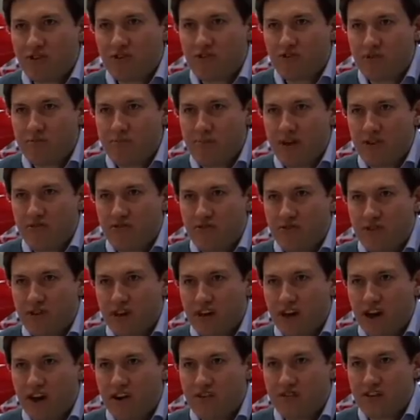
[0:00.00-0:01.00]
us to measure the
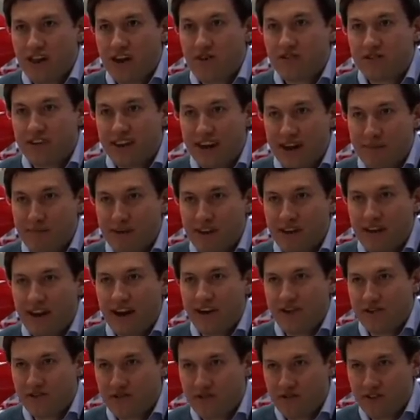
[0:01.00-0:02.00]
car's aerodynamic
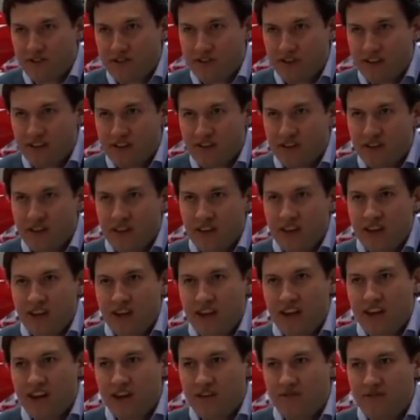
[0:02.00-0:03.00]
characteristics
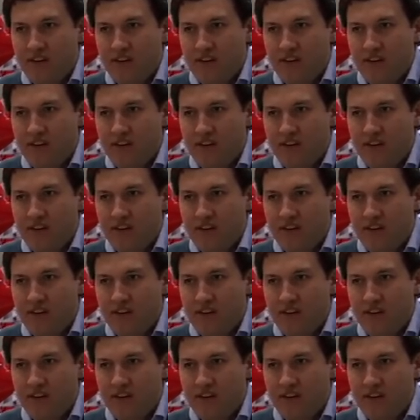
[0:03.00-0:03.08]
in a